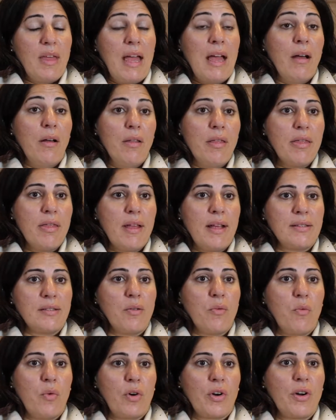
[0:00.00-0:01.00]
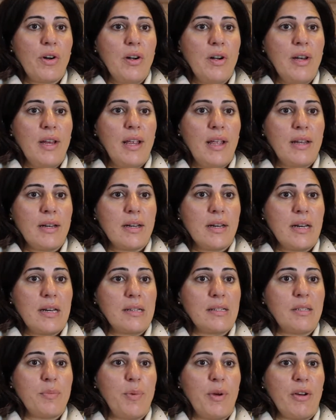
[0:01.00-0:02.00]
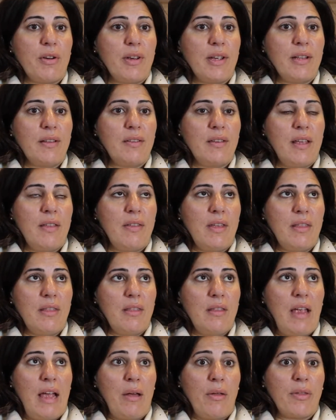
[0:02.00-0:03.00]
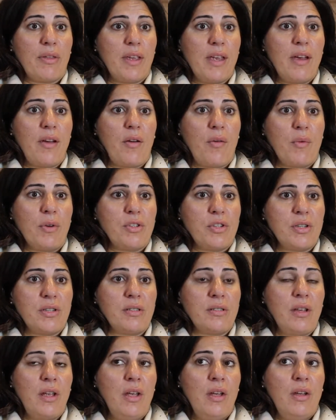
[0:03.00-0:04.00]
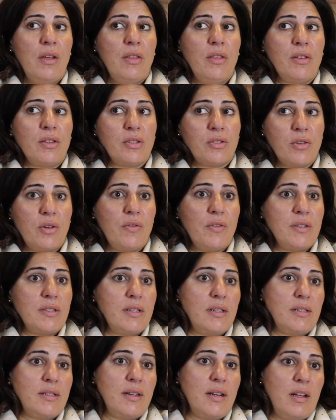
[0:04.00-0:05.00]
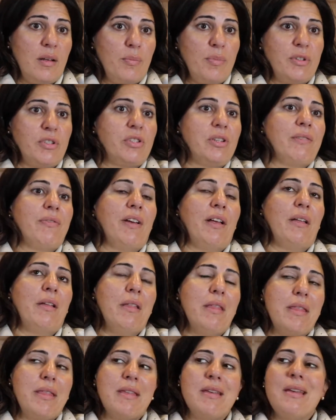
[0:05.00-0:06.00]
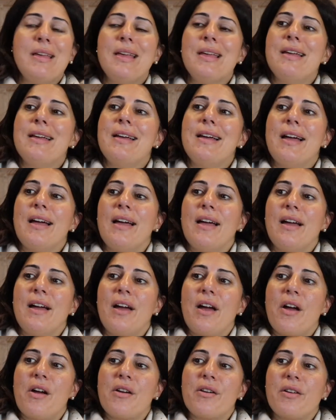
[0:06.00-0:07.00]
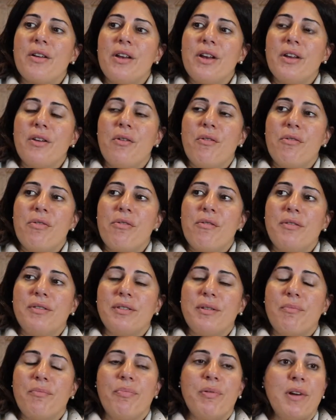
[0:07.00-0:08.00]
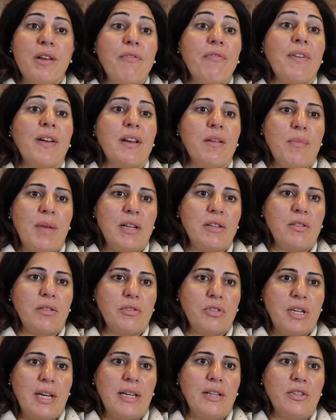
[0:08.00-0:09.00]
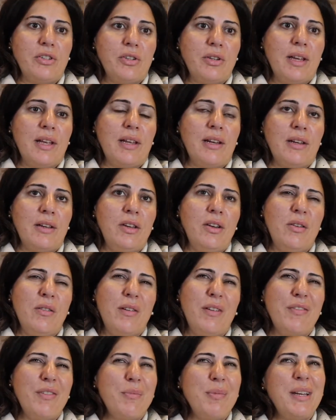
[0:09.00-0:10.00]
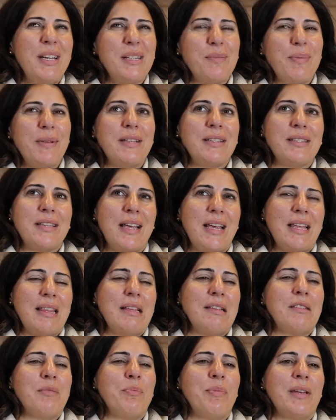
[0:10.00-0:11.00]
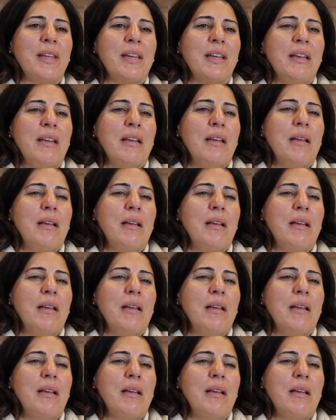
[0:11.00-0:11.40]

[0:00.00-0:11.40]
health as a word and an experience, and then healthcare, which is the services that help achieve health, are going to go through some pretty fundamental change. And you know, everybody's been saying this, but